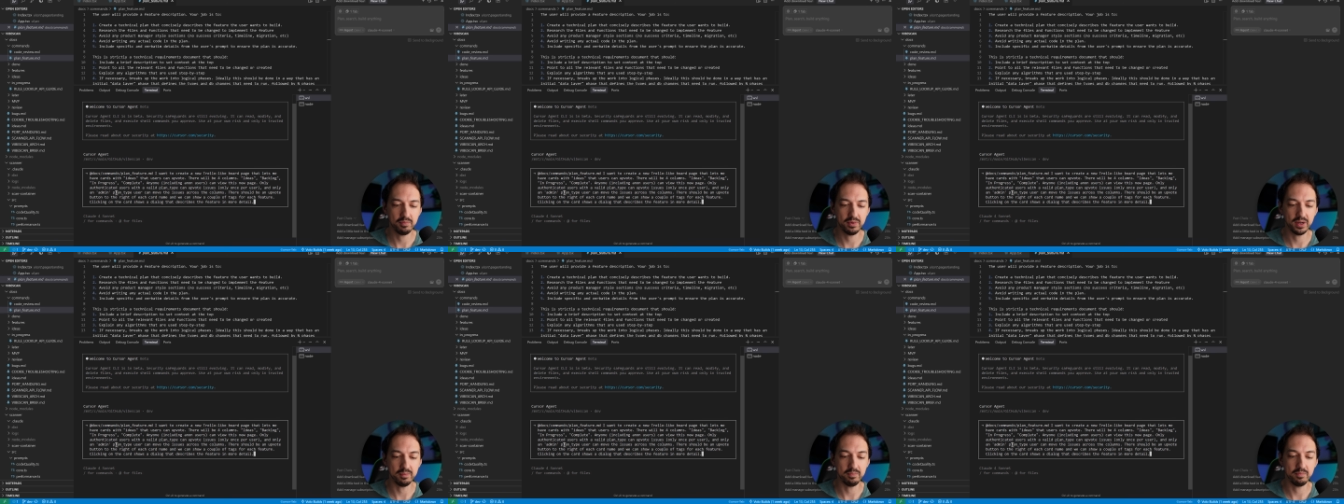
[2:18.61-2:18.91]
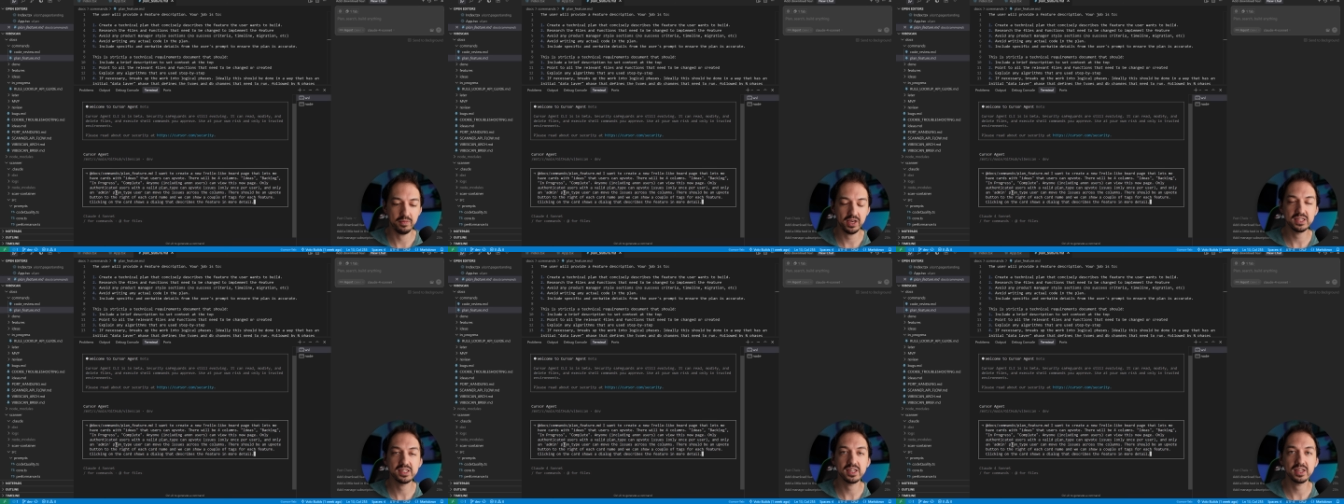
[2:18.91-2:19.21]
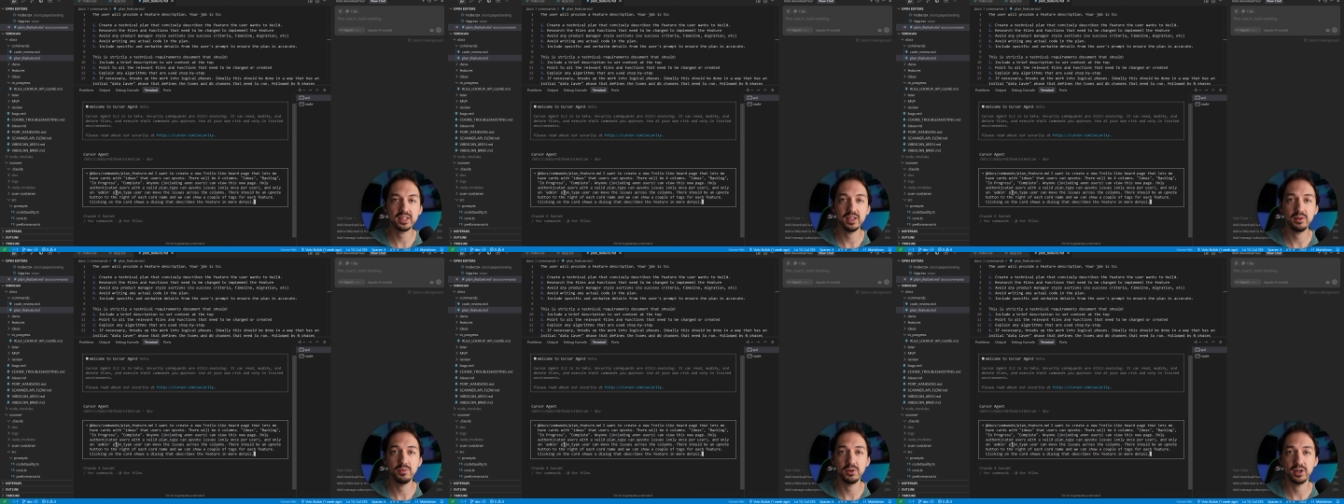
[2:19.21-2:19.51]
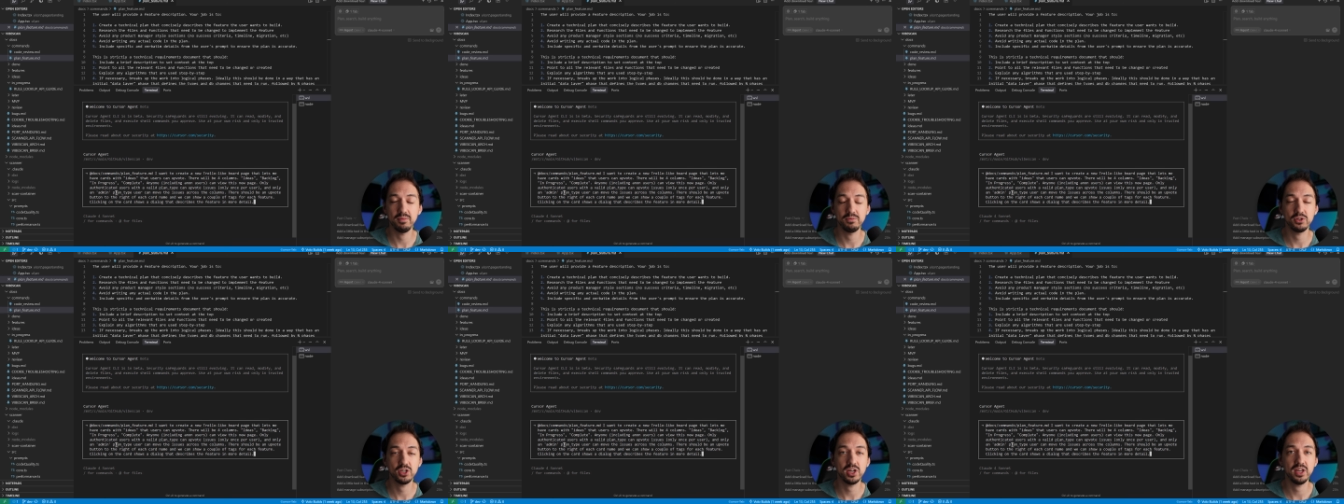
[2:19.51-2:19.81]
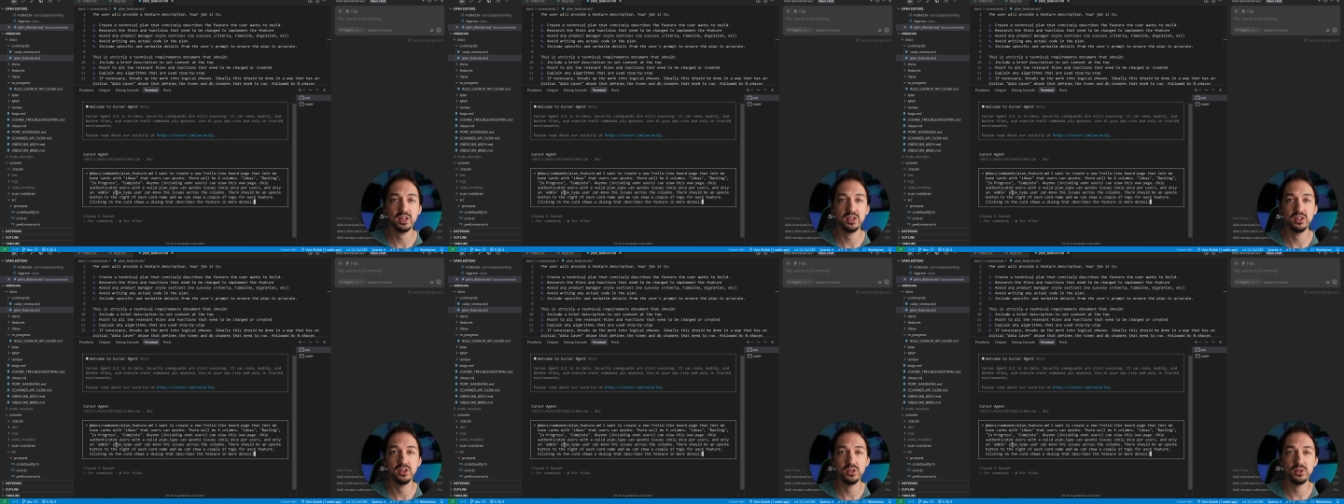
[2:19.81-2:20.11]
but basically what I'm
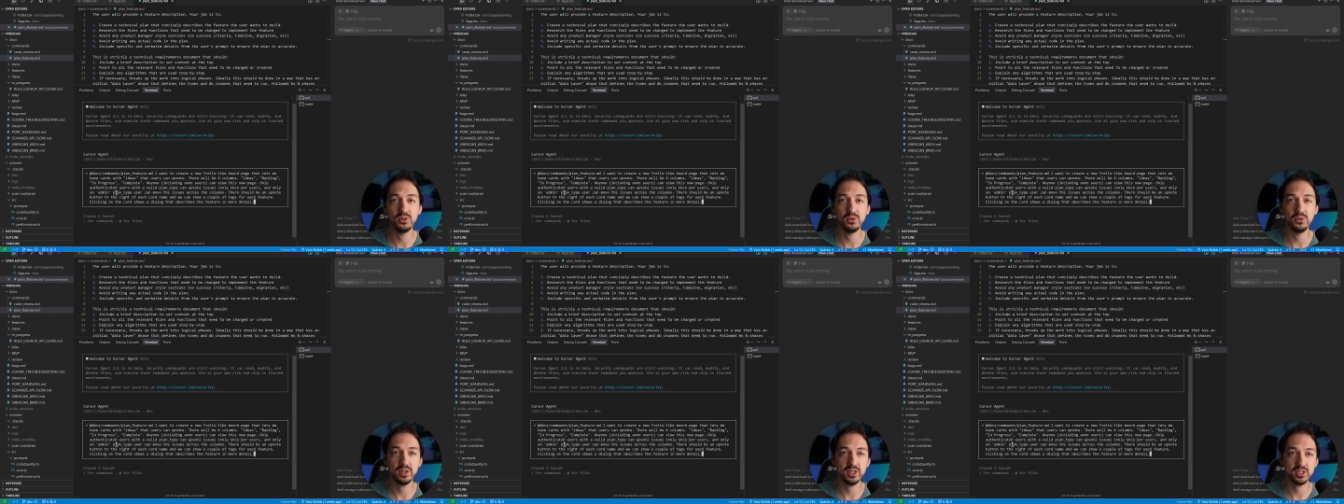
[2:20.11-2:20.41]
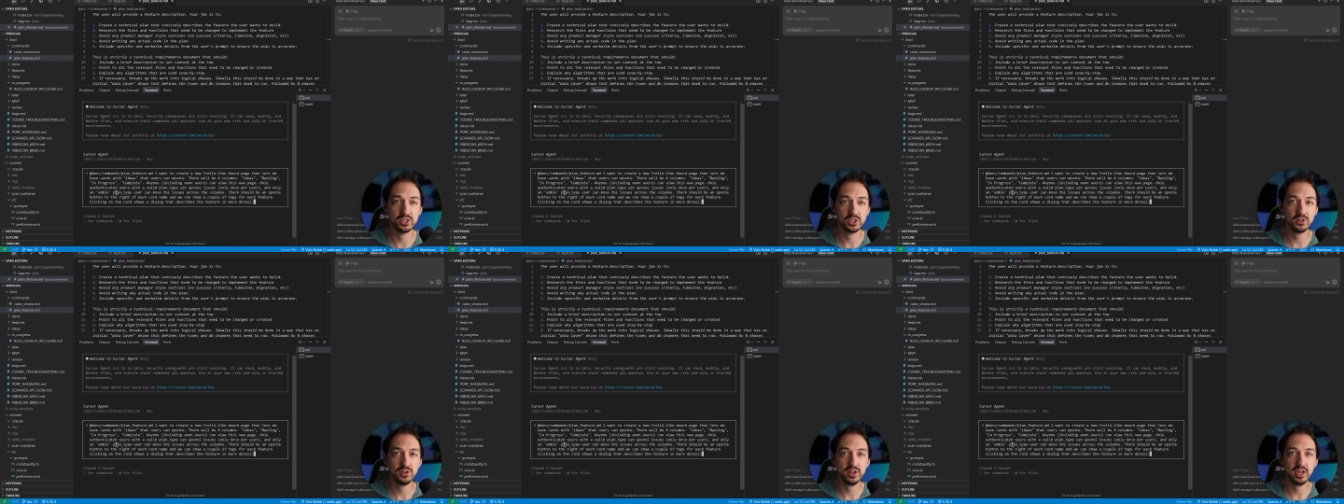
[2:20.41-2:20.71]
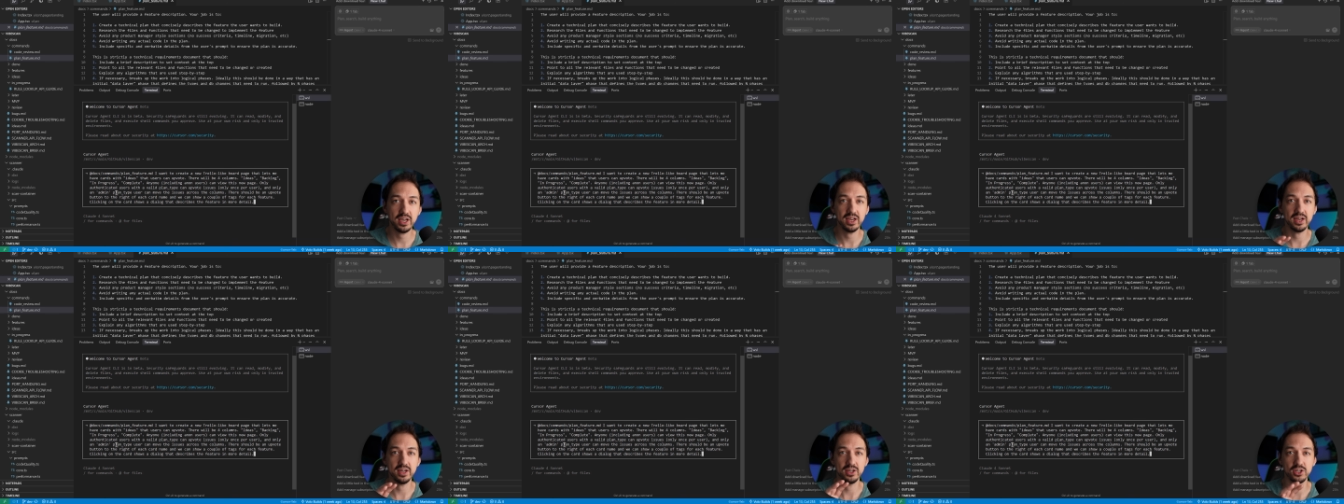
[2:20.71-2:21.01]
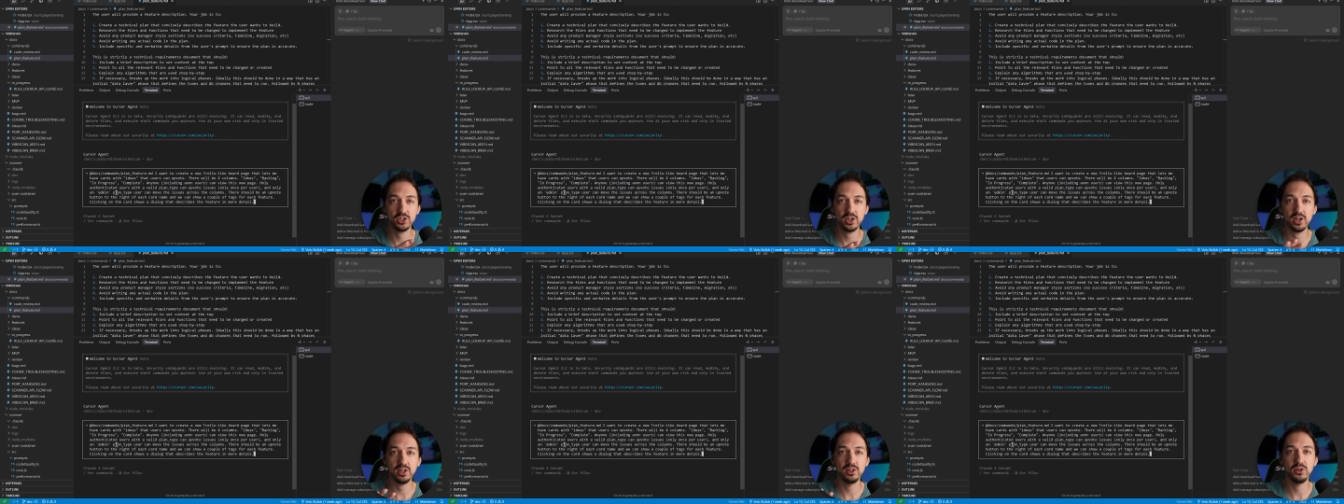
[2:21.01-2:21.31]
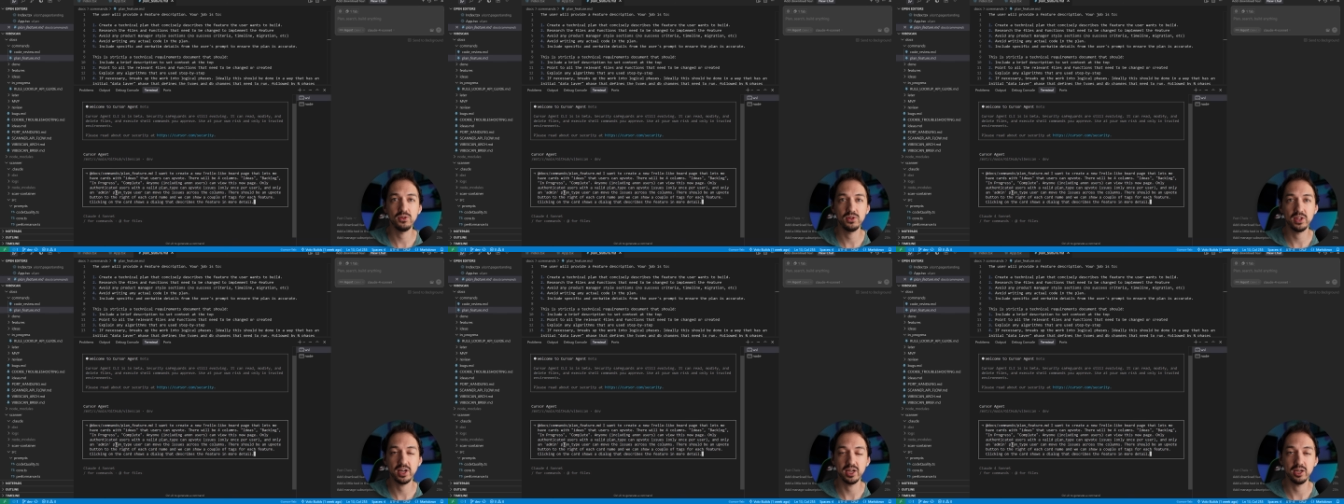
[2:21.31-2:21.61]
trying to do is create a
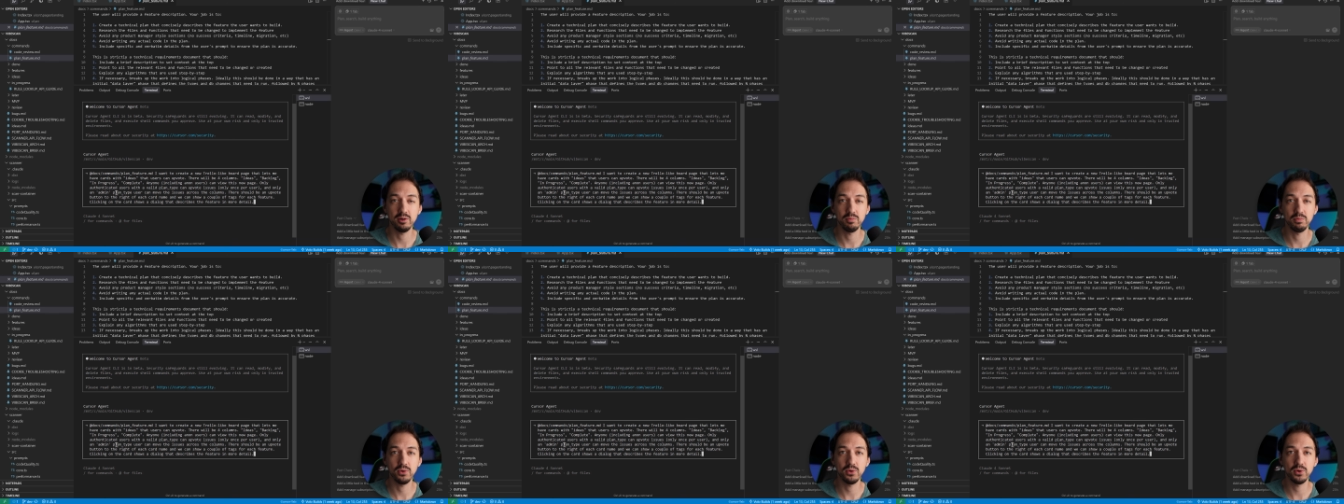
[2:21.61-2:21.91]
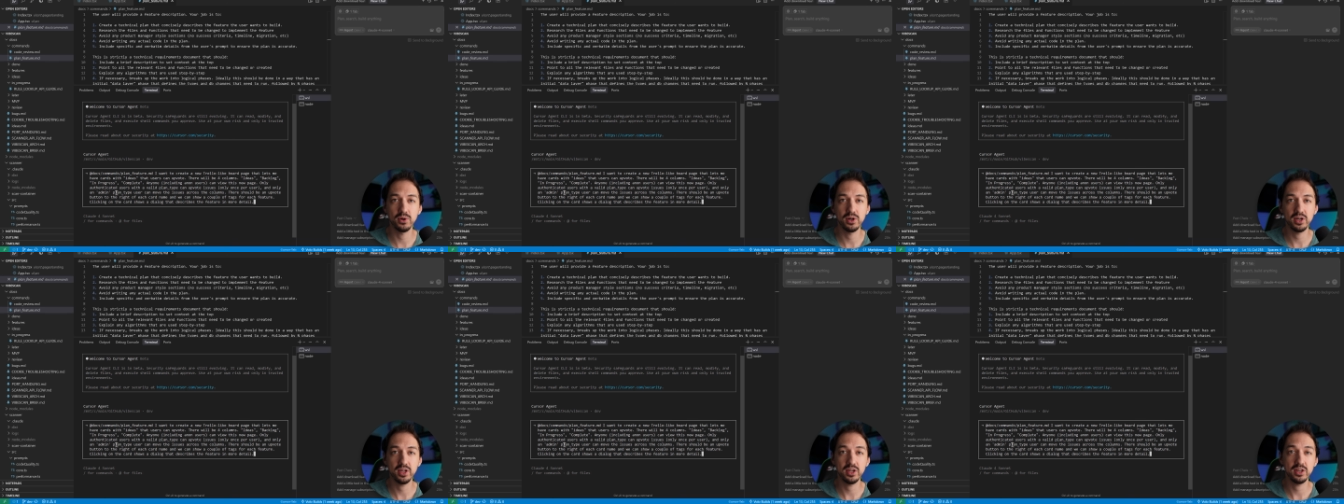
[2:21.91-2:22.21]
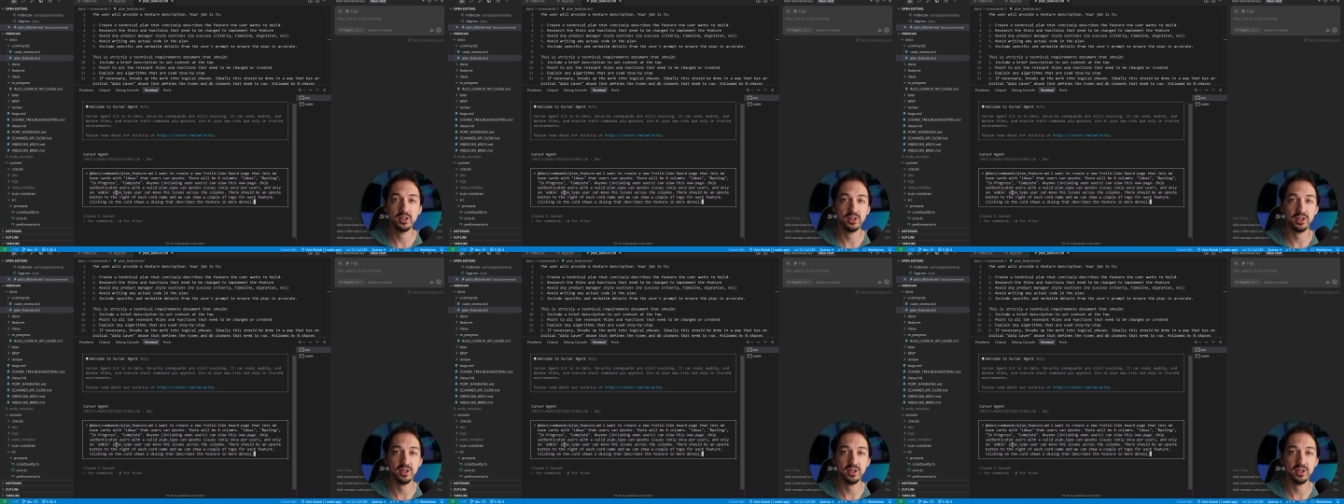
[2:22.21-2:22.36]
Trello-like board